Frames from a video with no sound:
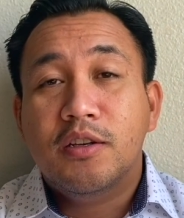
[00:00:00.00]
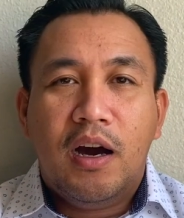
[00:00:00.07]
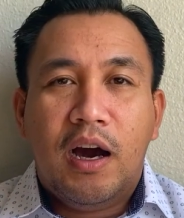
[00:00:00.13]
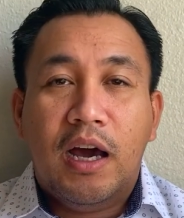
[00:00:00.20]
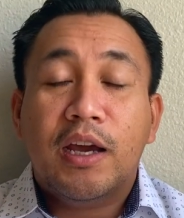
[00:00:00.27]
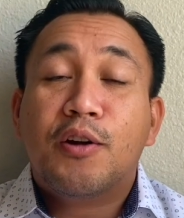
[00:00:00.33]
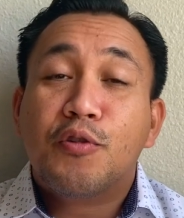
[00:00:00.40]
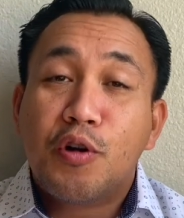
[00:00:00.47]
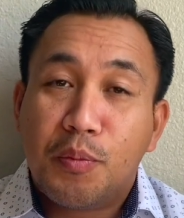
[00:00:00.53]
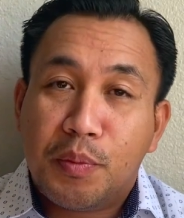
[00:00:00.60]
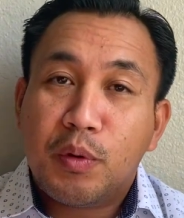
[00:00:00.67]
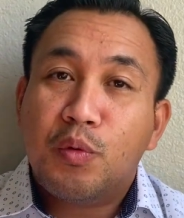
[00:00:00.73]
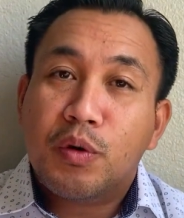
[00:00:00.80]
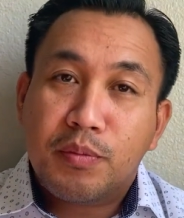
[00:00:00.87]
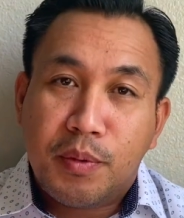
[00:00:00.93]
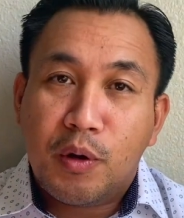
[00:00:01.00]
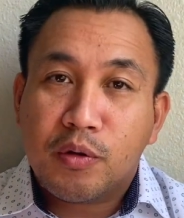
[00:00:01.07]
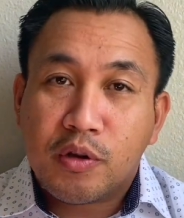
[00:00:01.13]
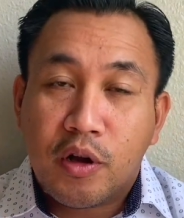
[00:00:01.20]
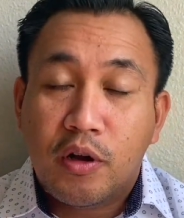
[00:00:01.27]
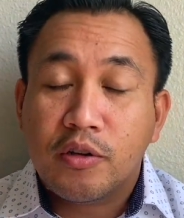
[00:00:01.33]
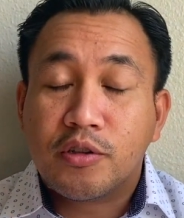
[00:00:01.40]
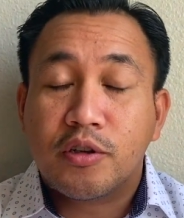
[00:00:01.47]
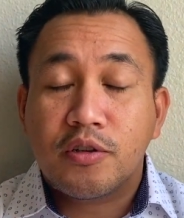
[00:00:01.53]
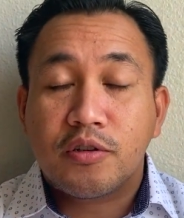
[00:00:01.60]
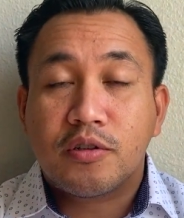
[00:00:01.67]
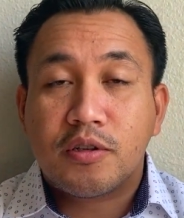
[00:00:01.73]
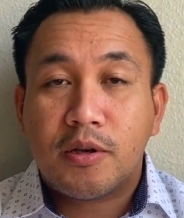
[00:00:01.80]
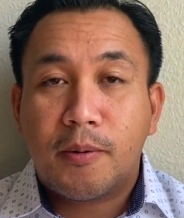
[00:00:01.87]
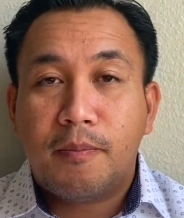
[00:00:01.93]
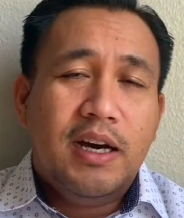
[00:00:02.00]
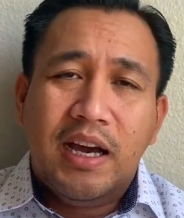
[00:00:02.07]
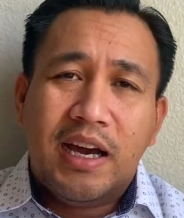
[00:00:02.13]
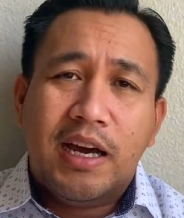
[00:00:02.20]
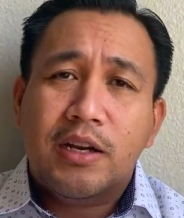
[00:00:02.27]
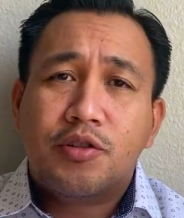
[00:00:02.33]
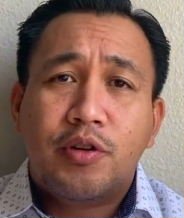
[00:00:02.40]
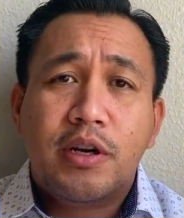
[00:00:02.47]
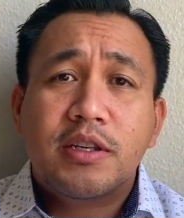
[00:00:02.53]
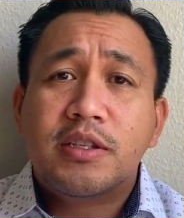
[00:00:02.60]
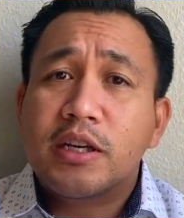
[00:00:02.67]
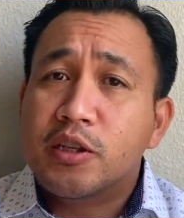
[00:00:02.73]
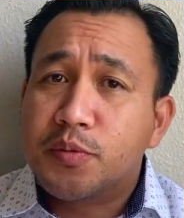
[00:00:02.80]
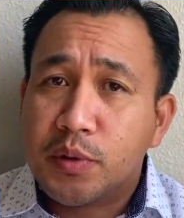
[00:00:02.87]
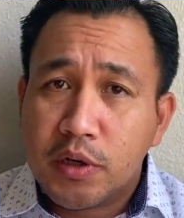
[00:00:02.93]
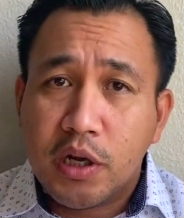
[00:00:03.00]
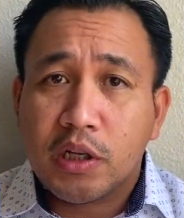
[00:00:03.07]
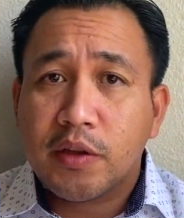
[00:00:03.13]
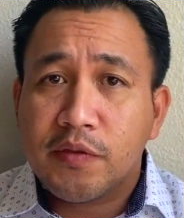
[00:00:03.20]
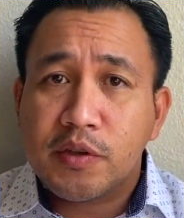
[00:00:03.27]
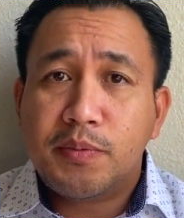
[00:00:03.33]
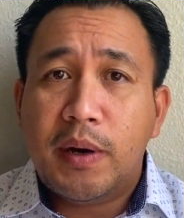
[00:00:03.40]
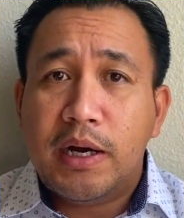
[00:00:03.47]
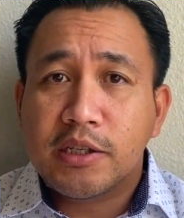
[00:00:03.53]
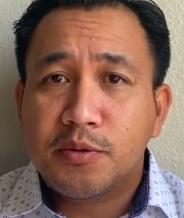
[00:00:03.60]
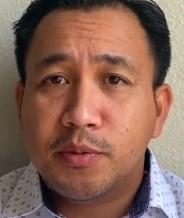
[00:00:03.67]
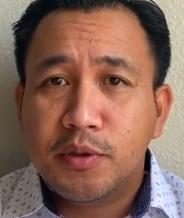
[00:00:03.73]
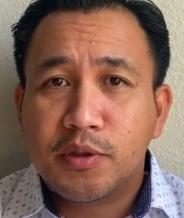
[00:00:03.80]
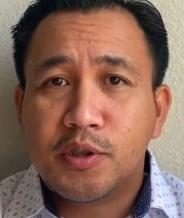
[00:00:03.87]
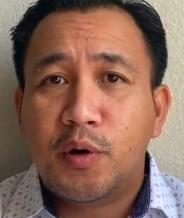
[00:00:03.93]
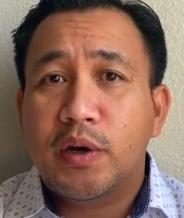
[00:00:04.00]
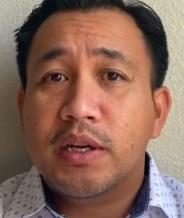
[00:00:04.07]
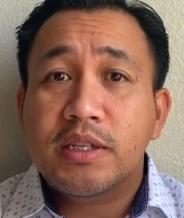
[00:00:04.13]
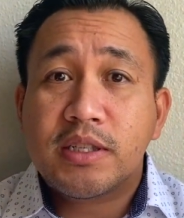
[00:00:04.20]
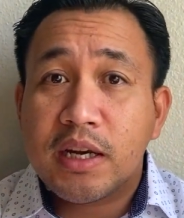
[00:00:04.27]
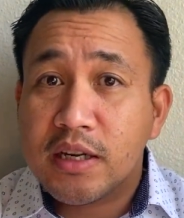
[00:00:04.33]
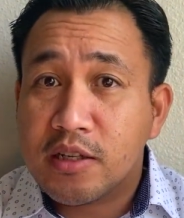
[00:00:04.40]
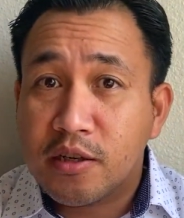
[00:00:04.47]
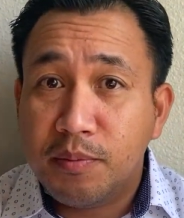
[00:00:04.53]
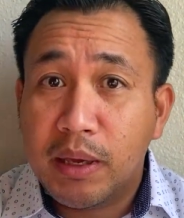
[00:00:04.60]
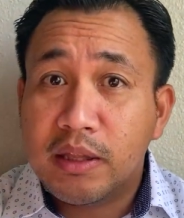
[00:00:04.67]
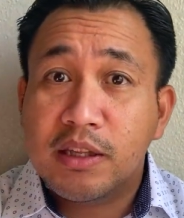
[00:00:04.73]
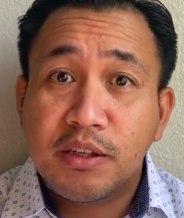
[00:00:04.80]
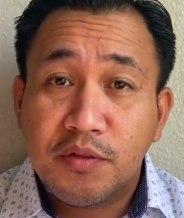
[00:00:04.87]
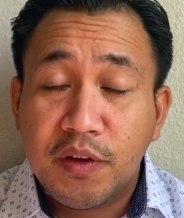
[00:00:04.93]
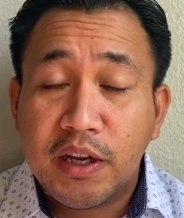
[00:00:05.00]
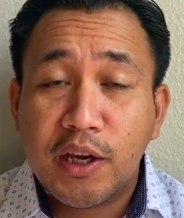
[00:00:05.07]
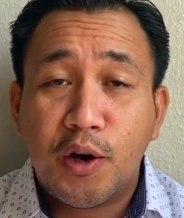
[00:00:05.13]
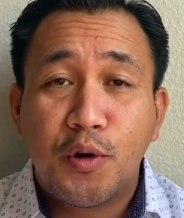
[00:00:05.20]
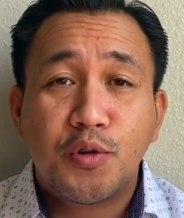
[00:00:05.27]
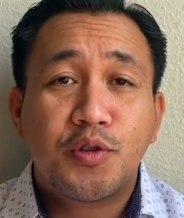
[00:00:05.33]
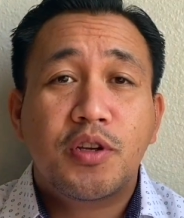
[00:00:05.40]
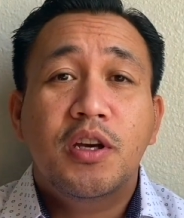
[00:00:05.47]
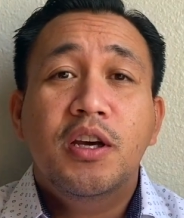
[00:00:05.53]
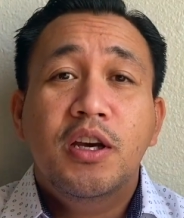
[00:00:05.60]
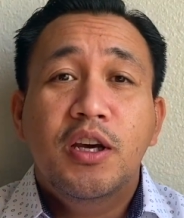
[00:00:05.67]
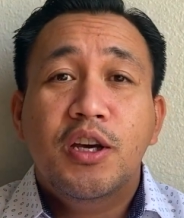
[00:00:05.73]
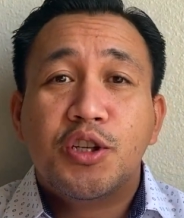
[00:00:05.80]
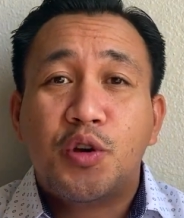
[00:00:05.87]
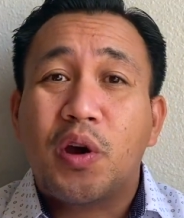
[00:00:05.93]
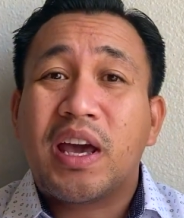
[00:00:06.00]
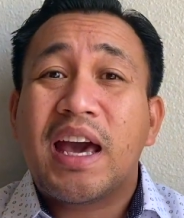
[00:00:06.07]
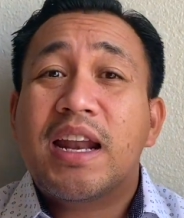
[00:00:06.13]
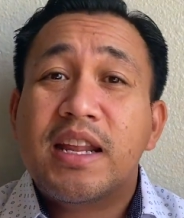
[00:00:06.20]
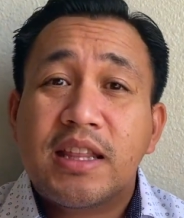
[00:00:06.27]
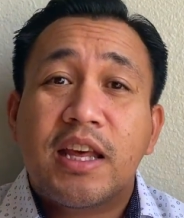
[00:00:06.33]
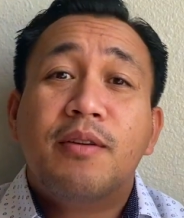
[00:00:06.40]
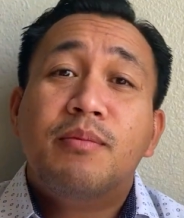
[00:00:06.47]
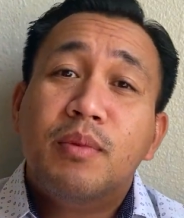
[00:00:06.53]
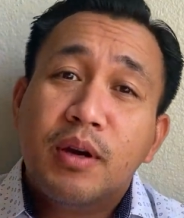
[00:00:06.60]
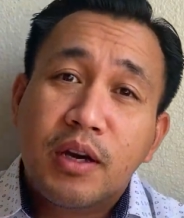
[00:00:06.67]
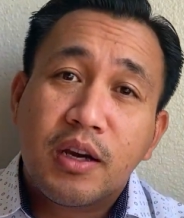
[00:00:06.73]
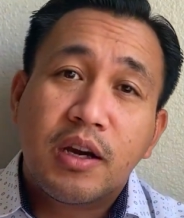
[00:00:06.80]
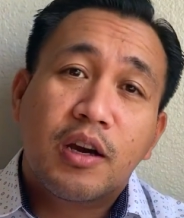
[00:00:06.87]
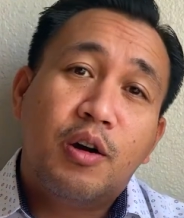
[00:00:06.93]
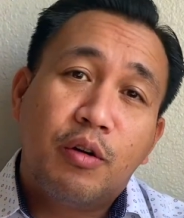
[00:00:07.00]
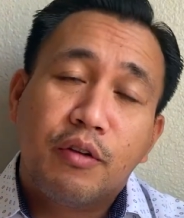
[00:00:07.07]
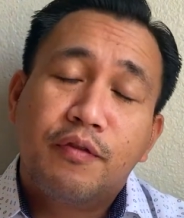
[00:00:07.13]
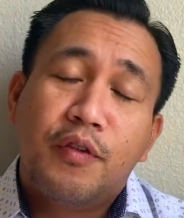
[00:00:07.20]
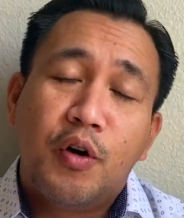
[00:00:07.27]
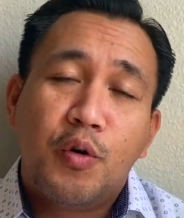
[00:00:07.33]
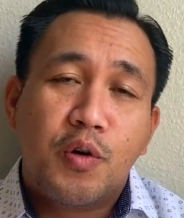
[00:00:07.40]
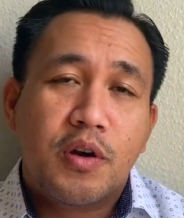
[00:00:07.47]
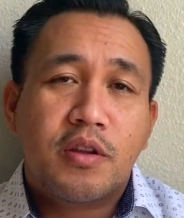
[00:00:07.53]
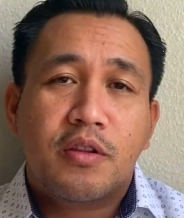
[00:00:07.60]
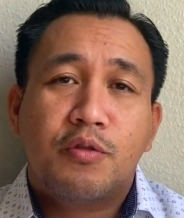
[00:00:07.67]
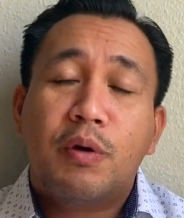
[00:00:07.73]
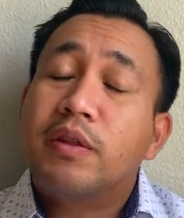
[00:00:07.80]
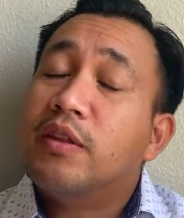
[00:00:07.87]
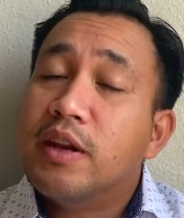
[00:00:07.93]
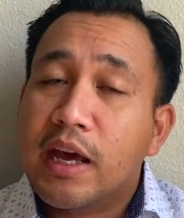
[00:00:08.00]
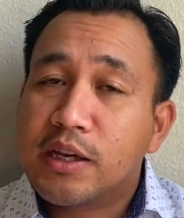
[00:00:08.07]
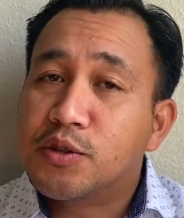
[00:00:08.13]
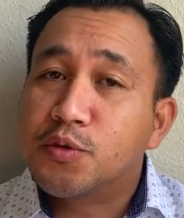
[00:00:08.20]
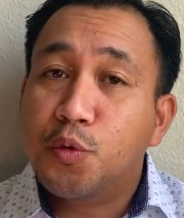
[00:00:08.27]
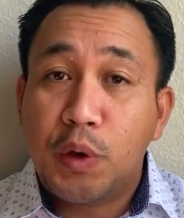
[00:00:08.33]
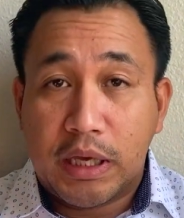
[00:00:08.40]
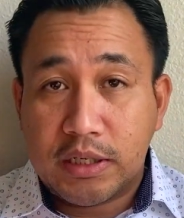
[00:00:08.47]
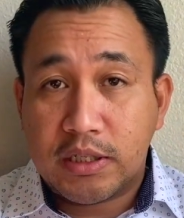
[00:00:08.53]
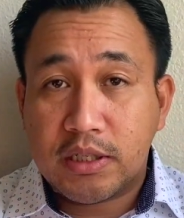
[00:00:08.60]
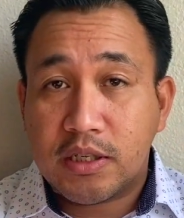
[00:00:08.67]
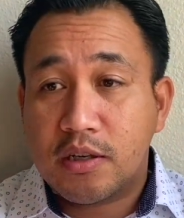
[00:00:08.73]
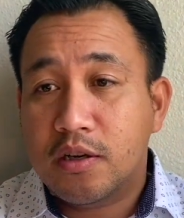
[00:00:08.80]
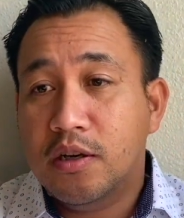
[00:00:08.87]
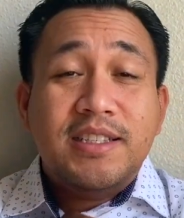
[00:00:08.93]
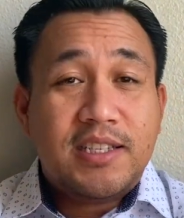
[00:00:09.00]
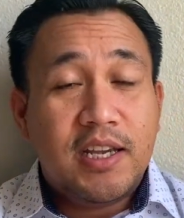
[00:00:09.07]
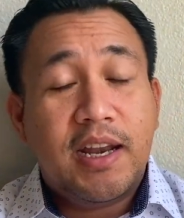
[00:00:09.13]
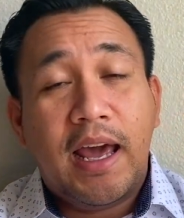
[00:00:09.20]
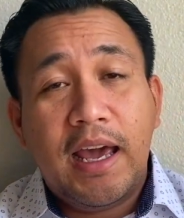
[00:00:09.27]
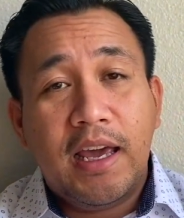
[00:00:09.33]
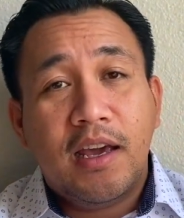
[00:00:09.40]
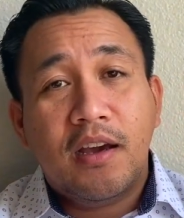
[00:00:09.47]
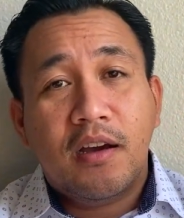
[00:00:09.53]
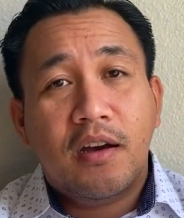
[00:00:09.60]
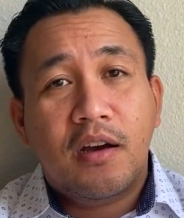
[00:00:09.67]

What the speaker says: I grew up with both cultures. I gotta try to stay as productive as possible, so I decided to make these videos so I can edit them going forward throughout the next weeks. Today,